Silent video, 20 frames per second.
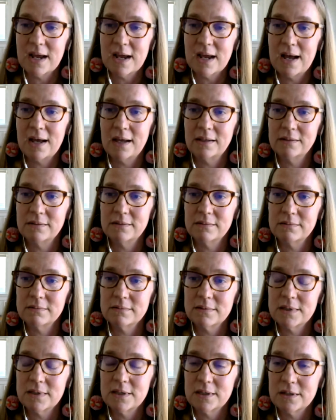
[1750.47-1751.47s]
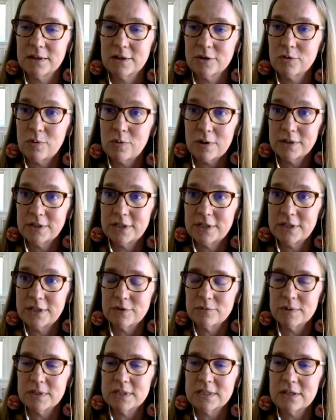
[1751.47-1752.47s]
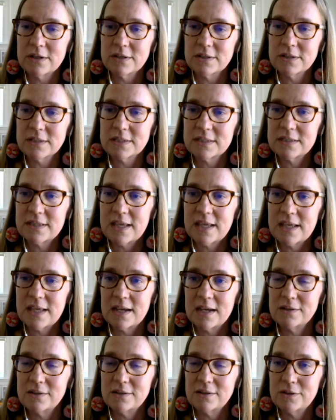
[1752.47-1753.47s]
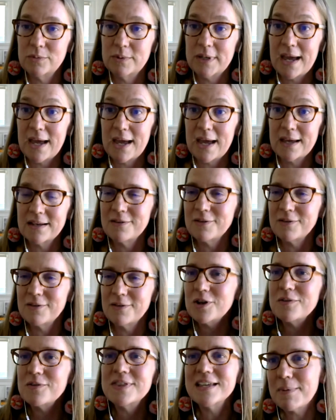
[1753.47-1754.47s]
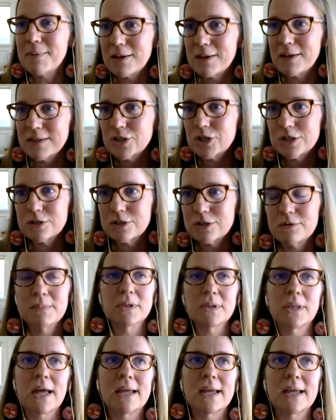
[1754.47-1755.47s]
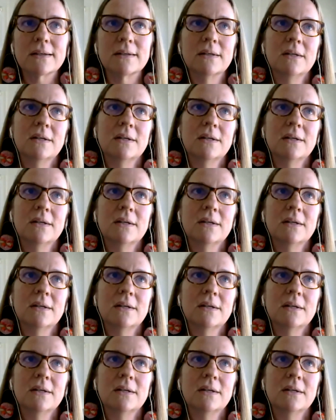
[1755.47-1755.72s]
on the quality of the results that you get. And you think about this just from a